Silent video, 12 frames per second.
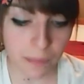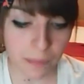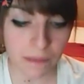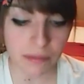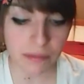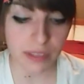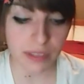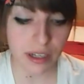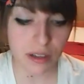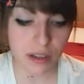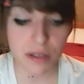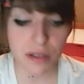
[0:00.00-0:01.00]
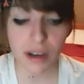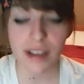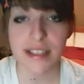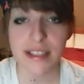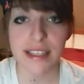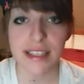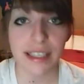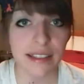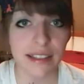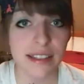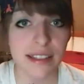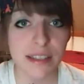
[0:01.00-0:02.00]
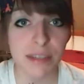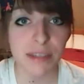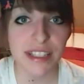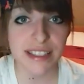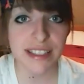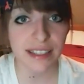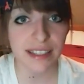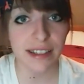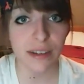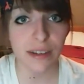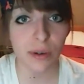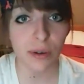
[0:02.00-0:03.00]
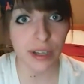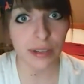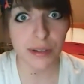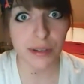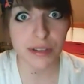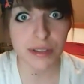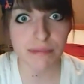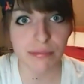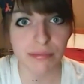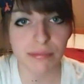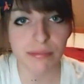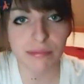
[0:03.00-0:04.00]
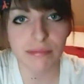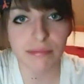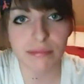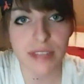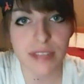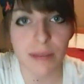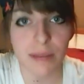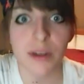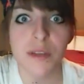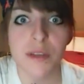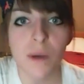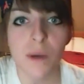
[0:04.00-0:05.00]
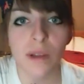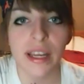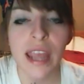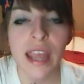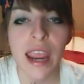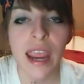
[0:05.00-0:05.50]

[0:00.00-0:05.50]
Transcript: It also causes the kidneys to be distended and or, same word, swollen.